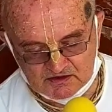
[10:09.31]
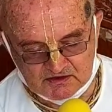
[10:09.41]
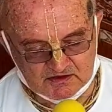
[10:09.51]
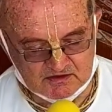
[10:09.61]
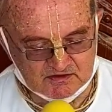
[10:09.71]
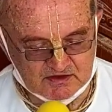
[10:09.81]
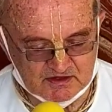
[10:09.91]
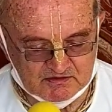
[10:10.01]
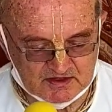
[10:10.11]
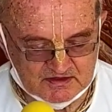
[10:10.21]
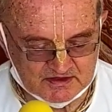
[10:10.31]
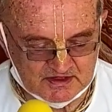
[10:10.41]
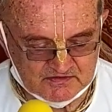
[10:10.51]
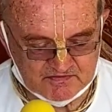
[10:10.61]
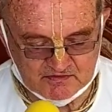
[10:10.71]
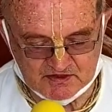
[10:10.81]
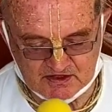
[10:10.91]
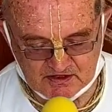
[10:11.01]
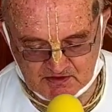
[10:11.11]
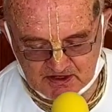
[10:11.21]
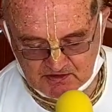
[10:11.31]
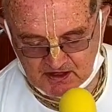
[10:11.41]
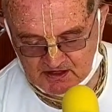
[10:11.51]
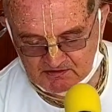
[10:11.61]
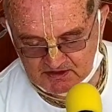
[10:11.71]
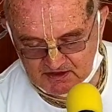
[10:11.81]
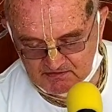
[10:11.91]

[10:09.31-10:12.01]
Today we'll read from Srimad Bhagavatam,